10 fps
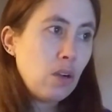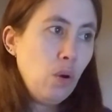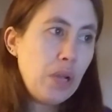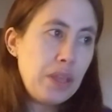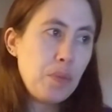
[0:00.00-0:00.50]

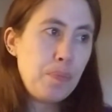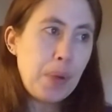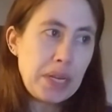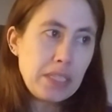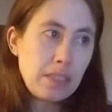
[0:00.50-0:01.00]
Okay, the
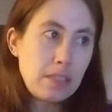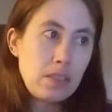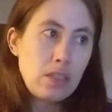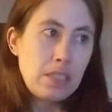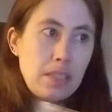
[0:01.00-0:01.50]
Bunny
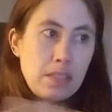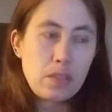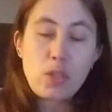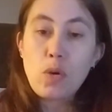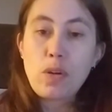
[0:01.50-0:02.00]
Sisters. This
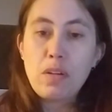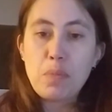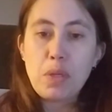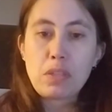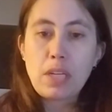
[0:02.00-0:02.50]
is coconut
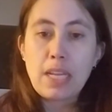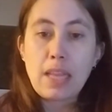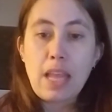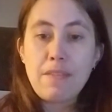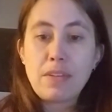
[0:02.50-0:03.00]
milk
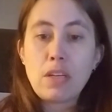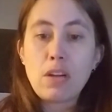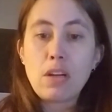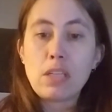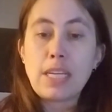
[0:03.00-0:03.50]
and
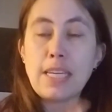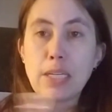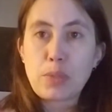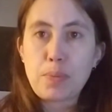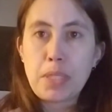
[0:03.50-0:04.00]
lavender.
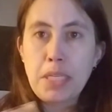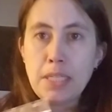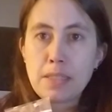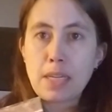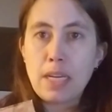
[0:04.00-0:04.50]
Yes,
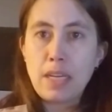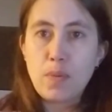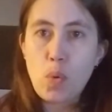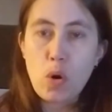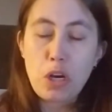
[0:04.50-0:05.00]
please. I
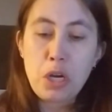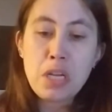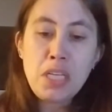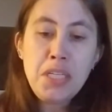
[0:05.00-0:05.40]
need more.